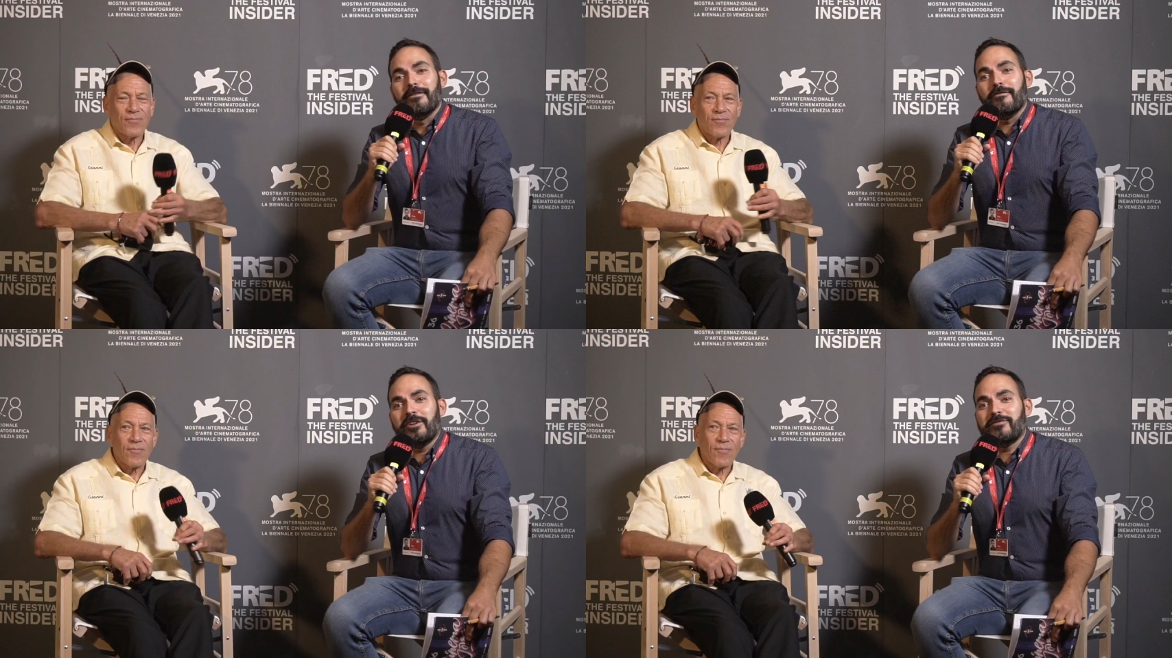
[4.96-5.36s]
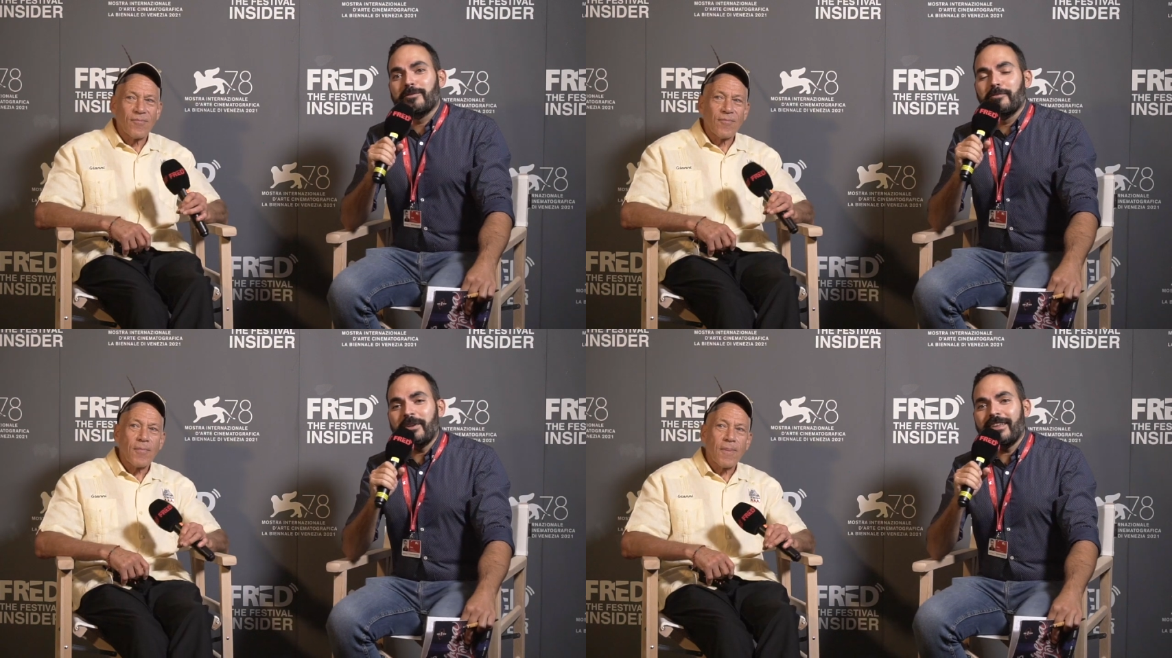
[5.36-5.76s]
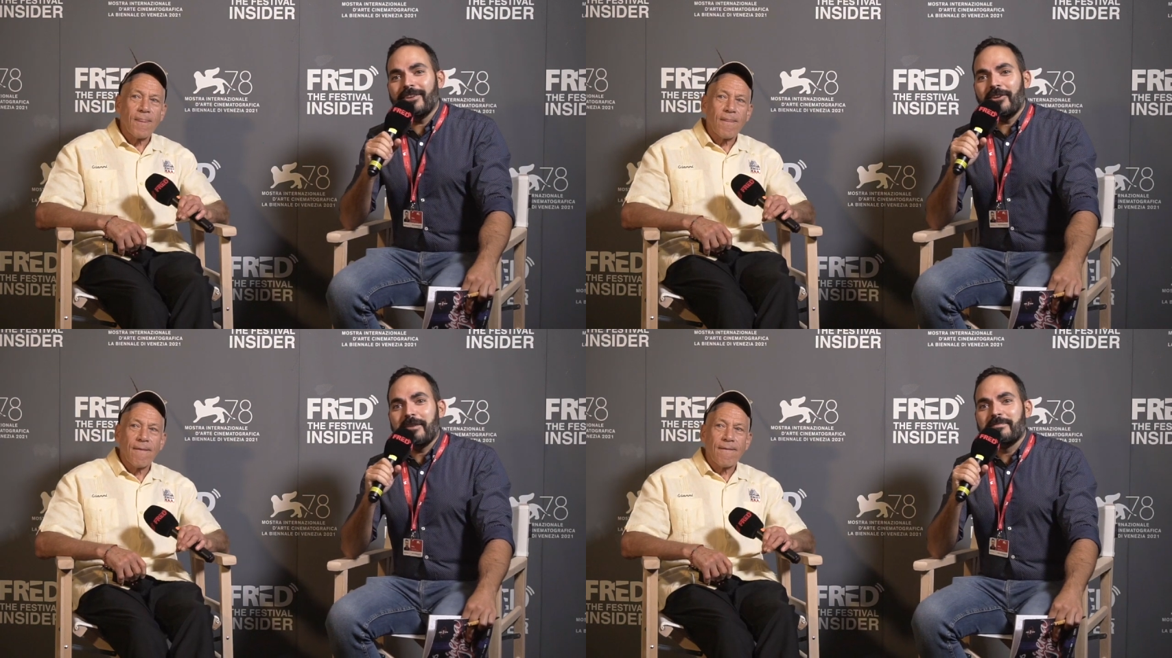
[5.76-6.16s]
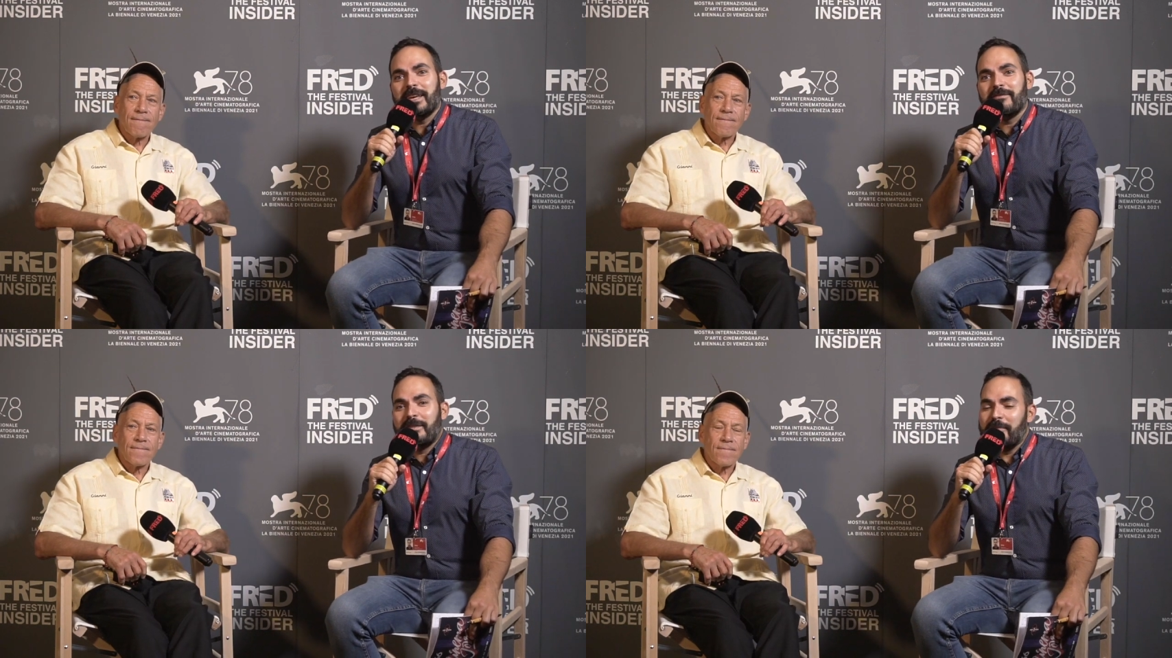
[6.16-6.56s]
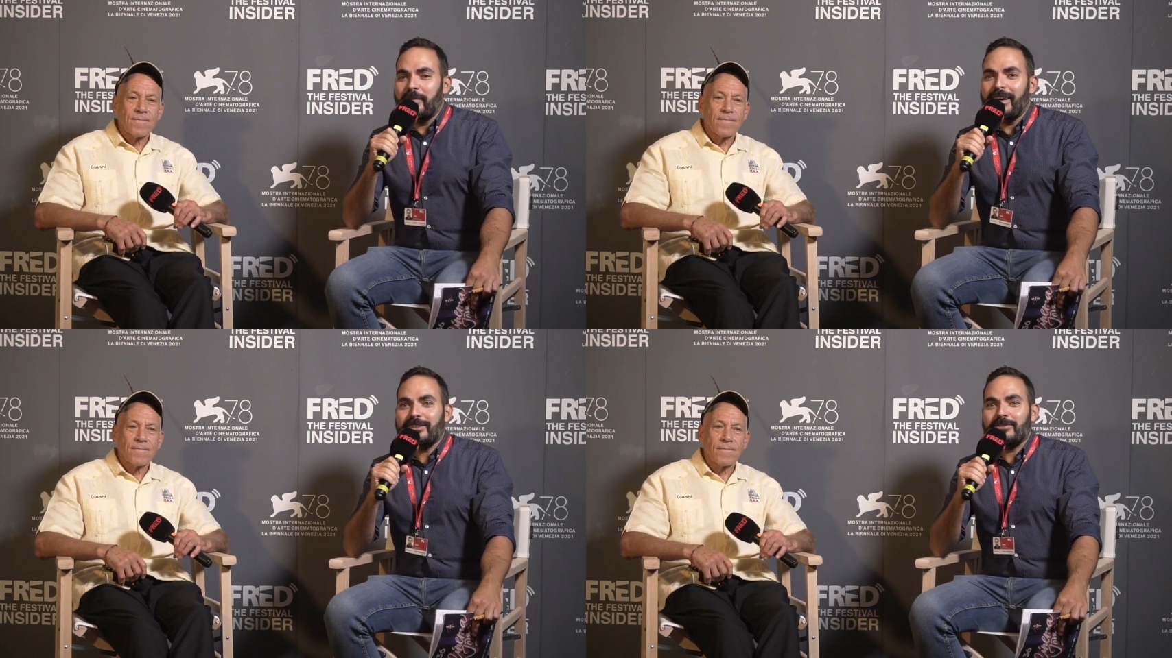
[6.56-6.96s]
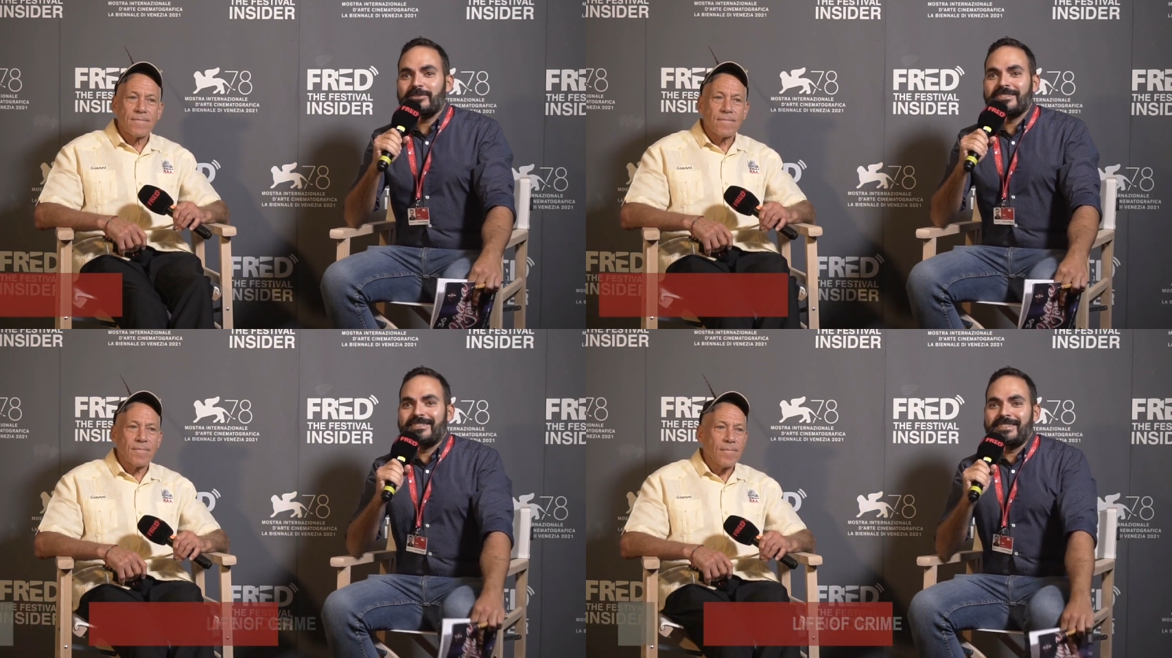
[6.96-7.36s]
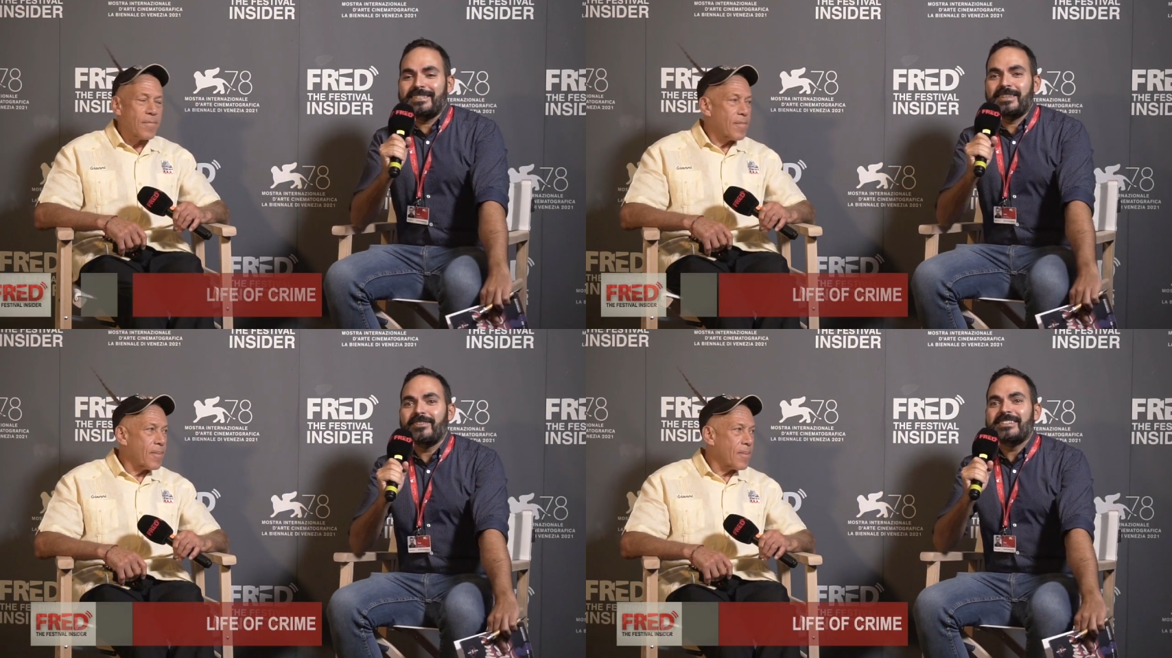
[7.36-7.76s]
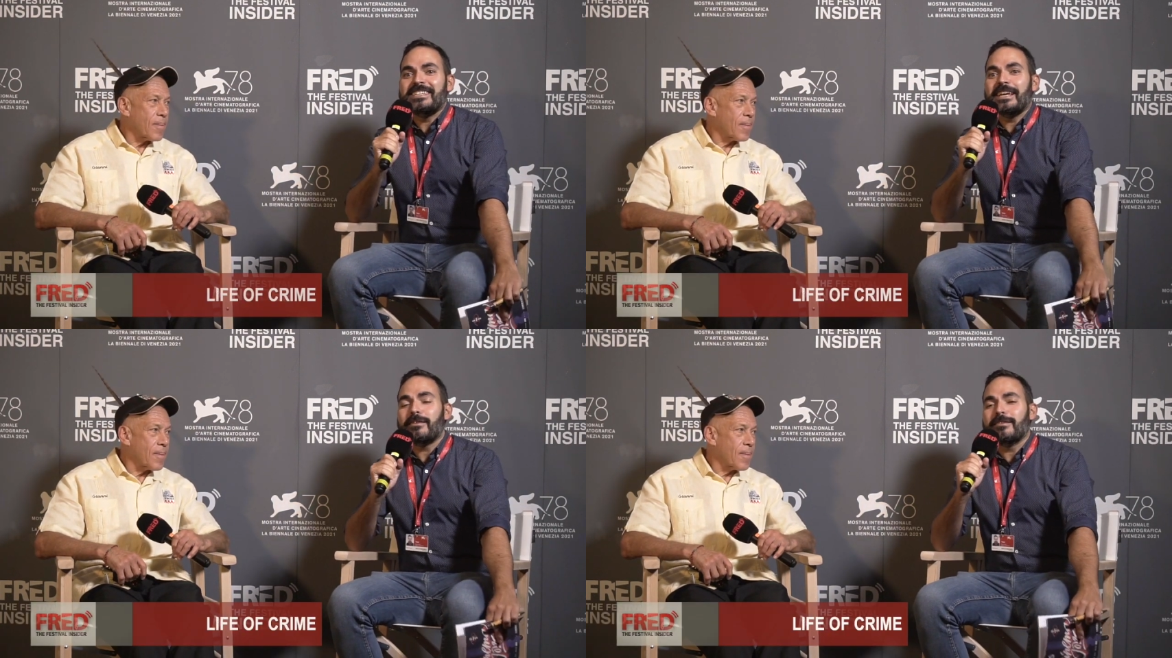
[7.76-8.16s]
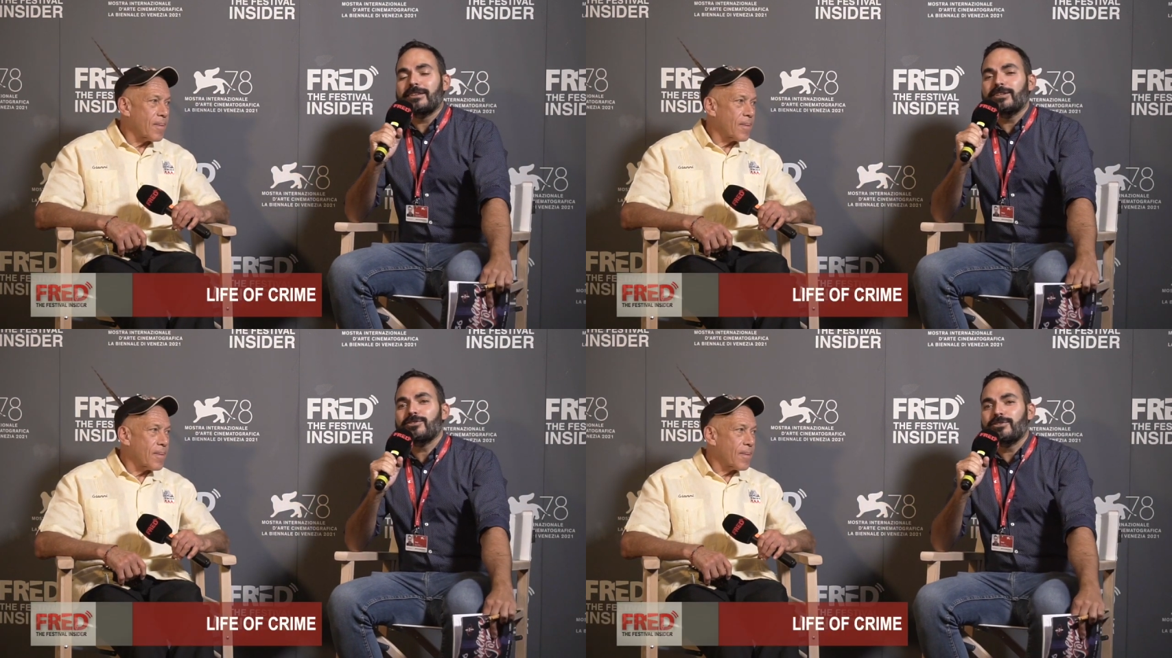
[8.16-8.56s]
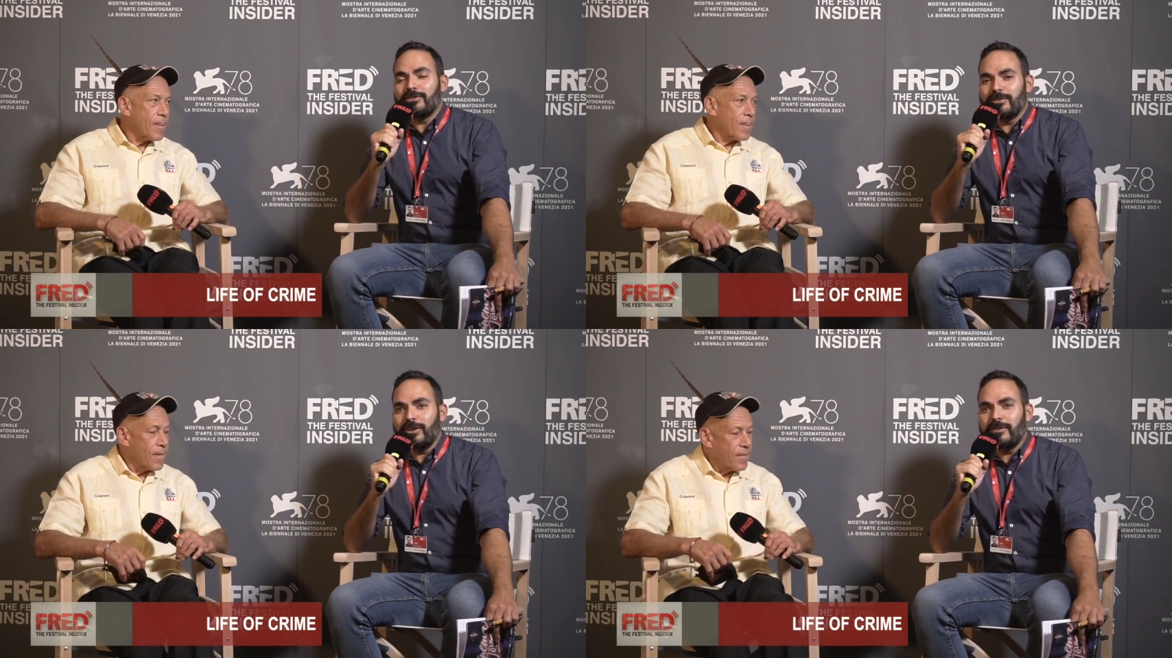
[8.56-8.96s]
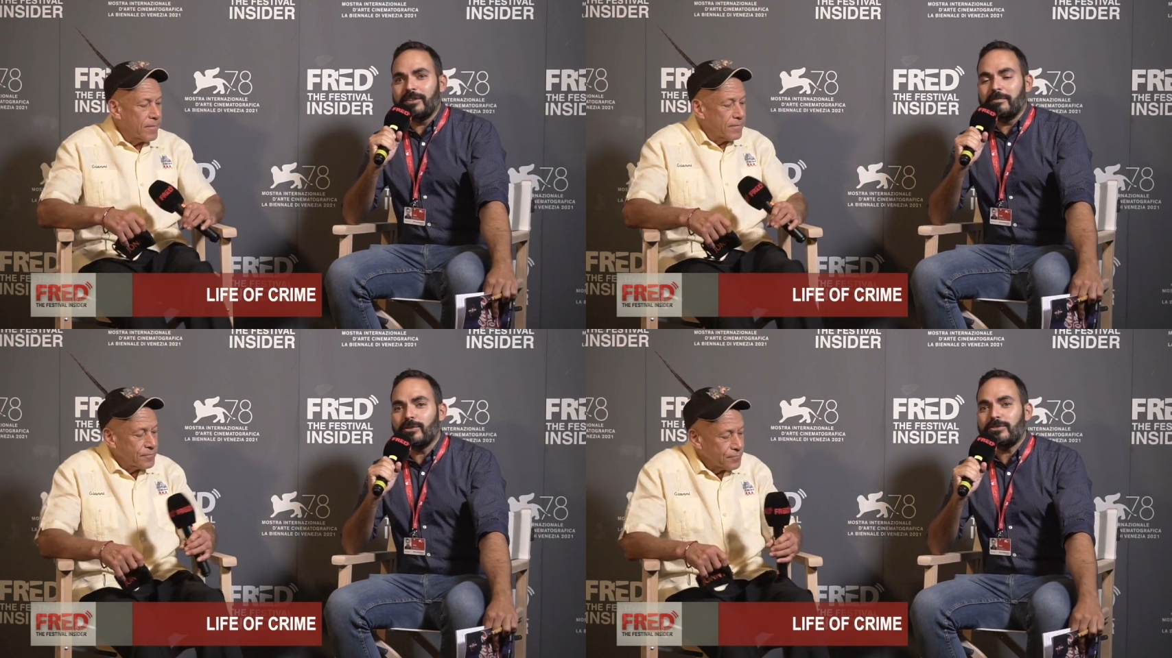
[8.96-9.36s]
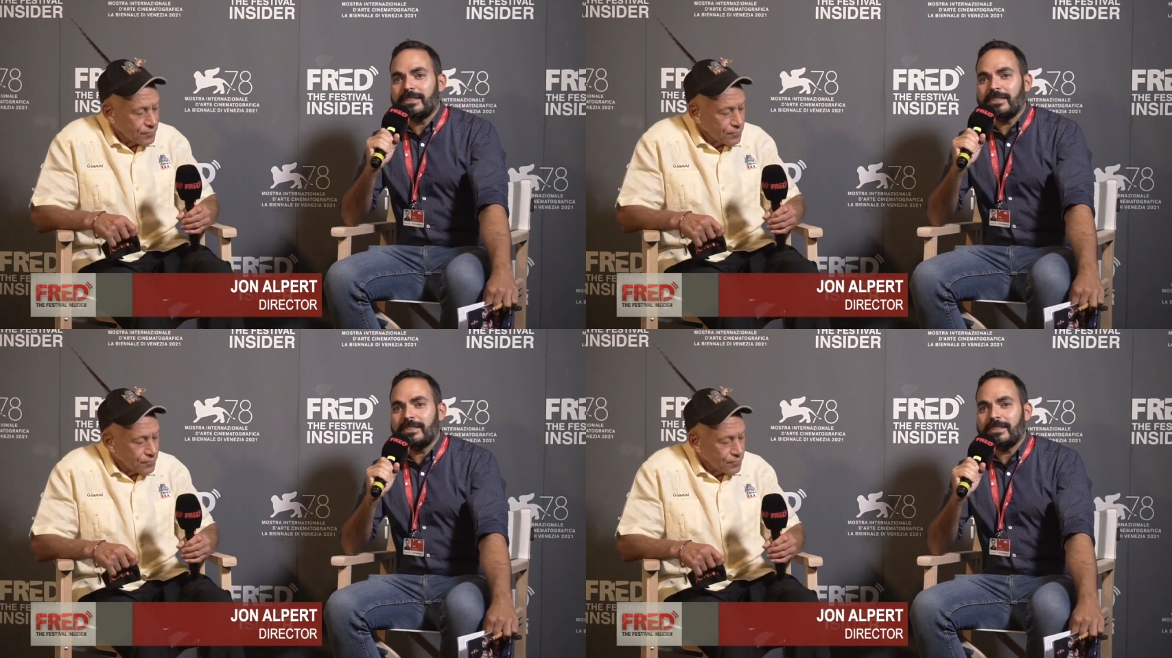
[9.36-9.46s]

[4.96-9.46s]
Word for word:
Speaker 1: Fred Film Radio, I'm David Martos. This is the 78th edition of the Mostra